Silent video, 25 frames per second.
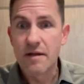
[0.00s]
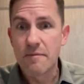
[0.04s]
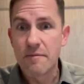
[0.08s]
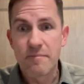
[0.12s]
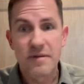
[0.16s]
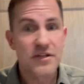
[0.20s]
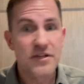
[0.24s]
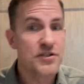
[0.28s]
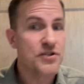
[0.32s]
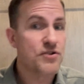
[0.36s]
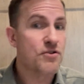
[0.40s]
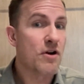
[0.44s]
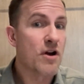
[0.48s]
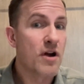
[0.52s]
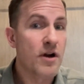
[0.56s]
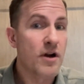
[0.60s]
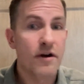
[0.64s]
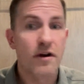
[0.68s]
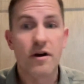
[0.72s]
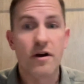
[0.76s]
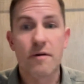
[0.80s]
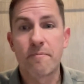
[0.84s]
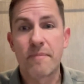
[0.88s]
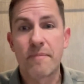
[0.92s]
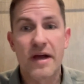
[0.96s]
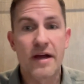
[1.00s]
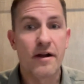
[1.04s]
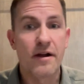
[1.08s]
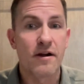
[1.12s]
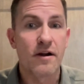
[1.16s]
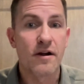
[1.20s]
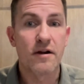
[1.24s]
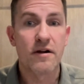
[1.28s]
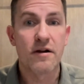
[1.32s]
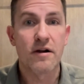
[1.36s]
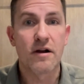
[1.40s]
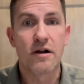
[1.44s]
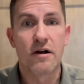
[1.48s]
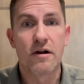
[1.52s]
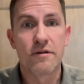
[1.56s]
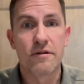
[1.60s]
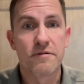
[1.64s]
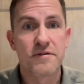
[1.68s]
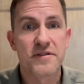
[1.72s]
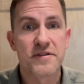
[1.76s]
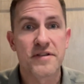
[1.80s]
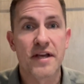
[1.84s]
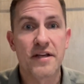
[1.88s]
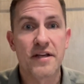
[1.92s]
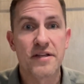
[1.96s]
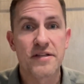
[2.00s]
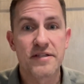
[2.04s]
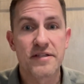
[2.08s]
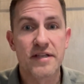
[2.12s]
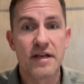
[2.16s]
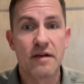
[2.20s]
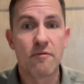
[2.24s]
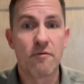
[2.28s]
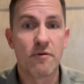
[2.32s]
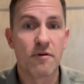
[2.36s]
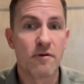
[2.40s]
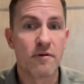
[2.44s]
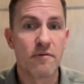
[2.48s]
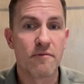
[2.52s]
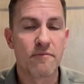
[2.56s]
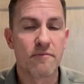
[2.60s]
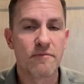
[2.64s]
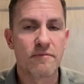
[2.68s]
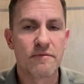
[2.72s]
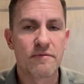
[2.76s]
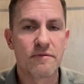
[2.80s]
be stronger, better, all those things that will